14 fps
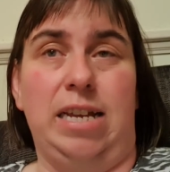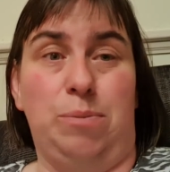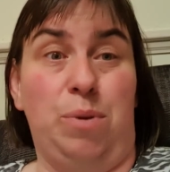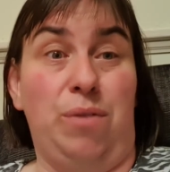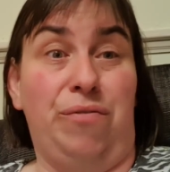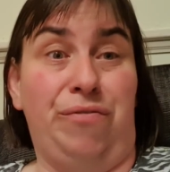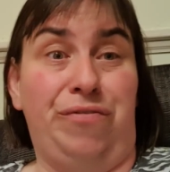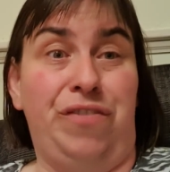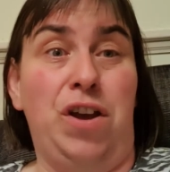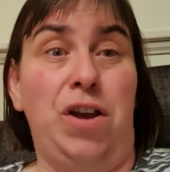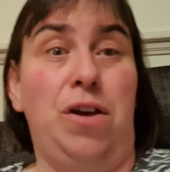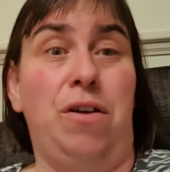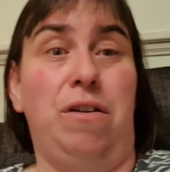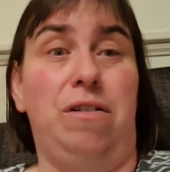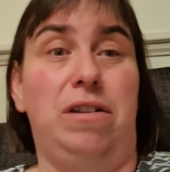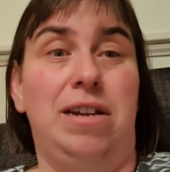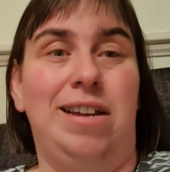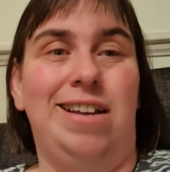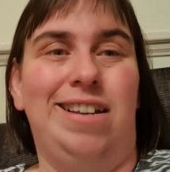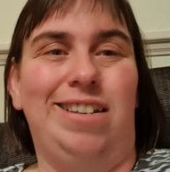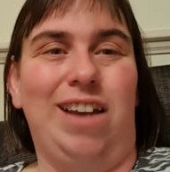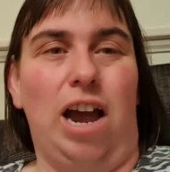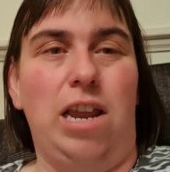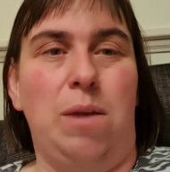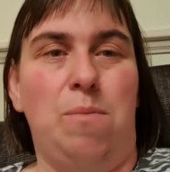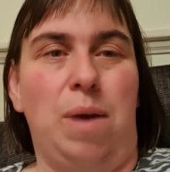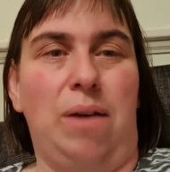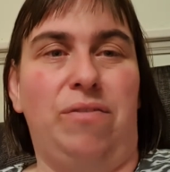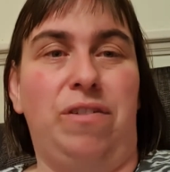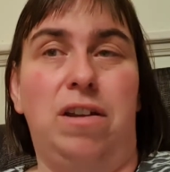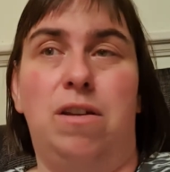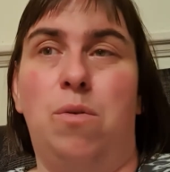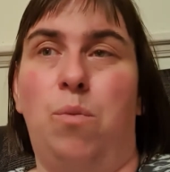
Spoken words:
preferred kind of method,